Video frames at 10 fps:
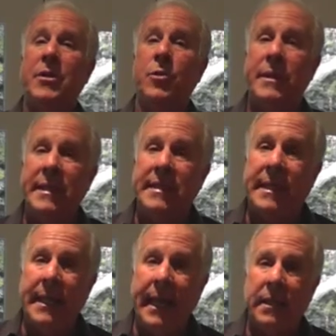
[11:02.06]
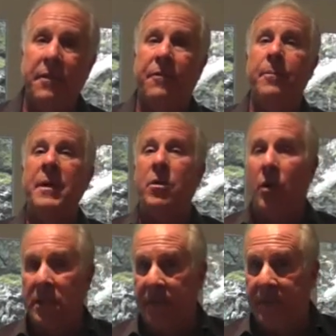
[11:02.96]
you were disconnected from
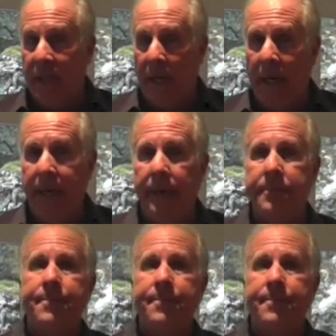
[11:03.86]
because of denial.